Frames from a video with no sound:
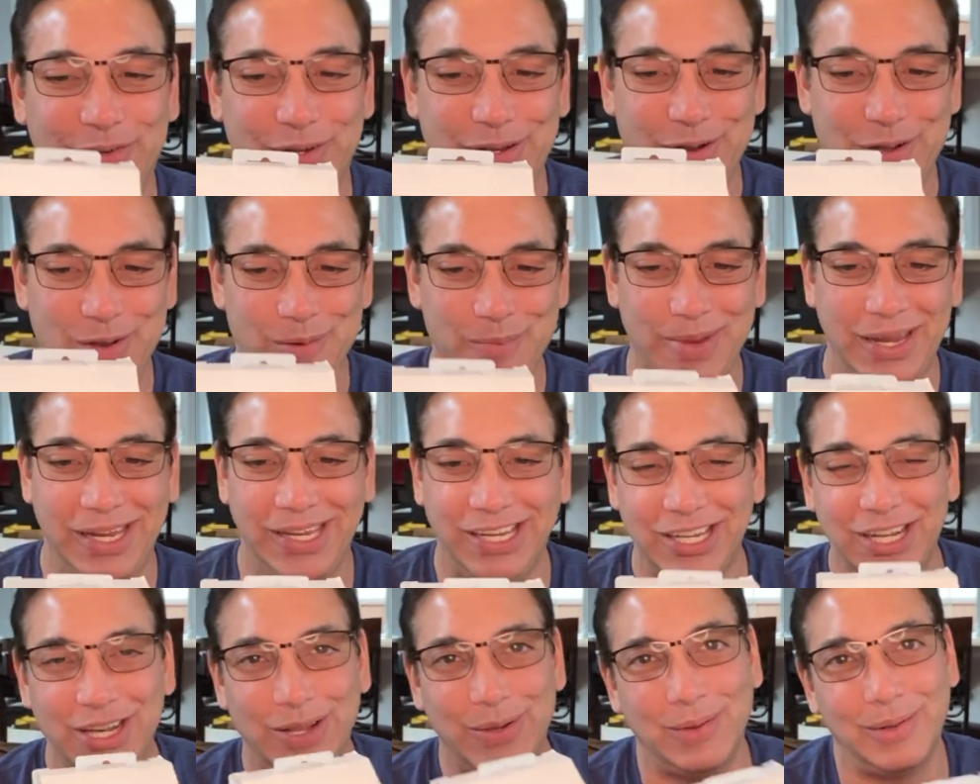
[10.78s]
you know me,
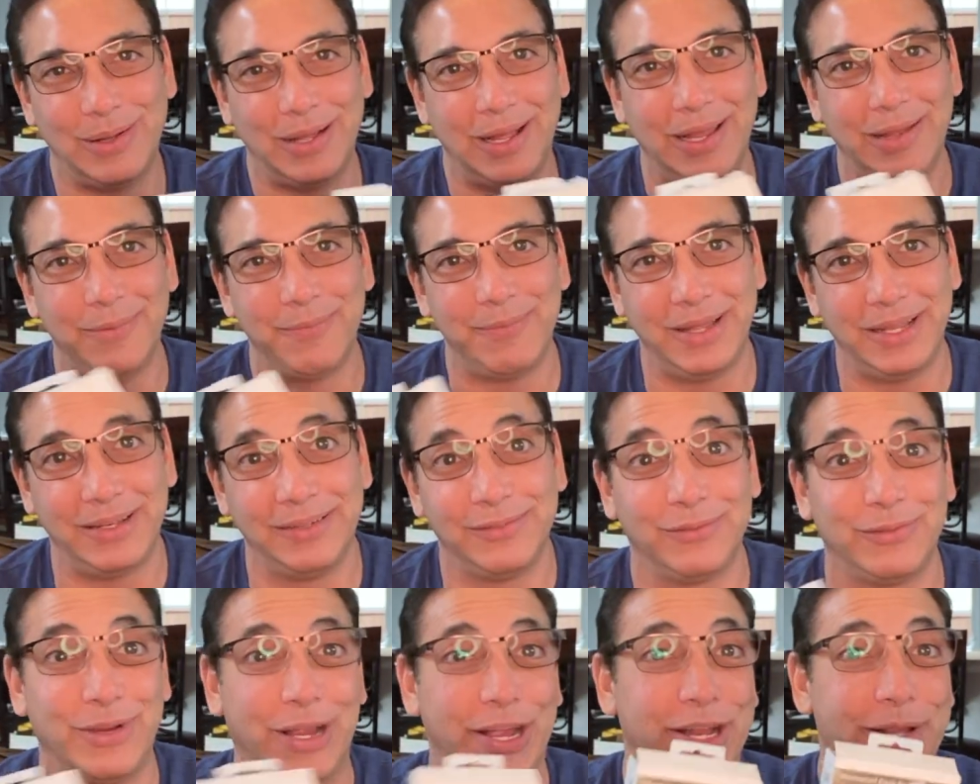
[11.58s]
you know I've
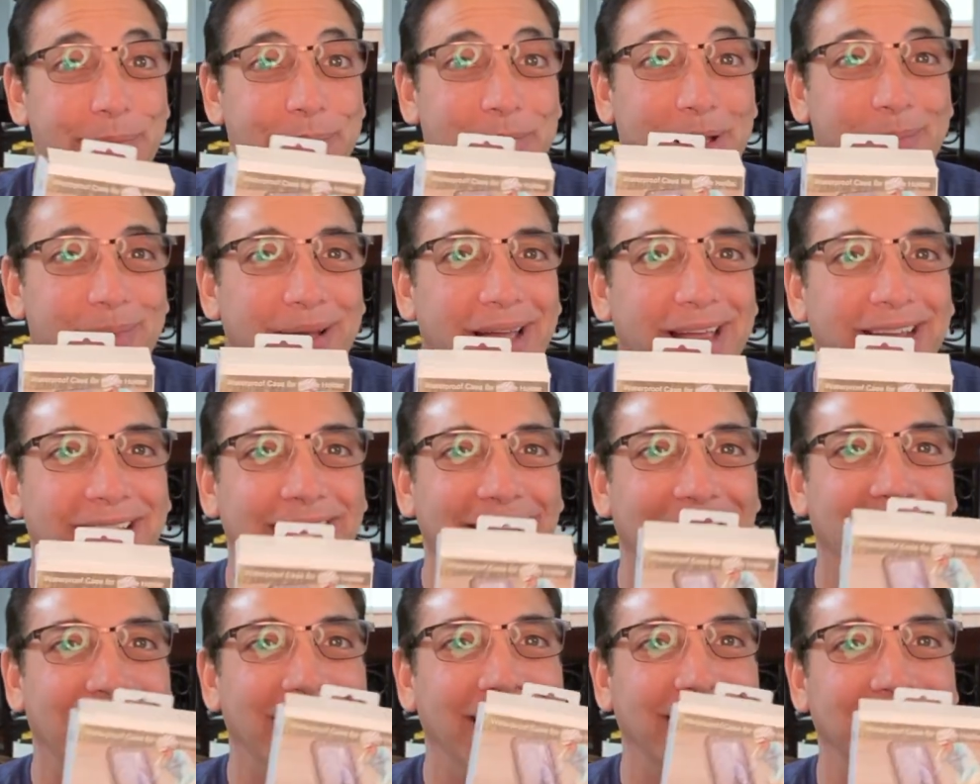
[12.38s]
been riding my bike and
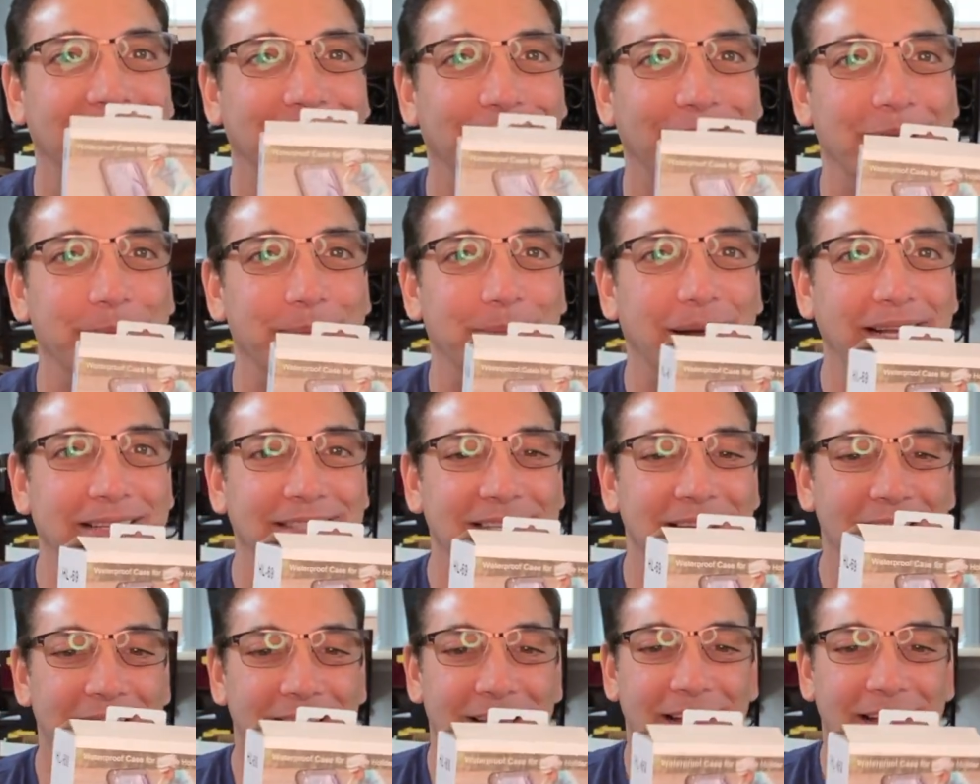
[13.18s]
I like to ride bikes.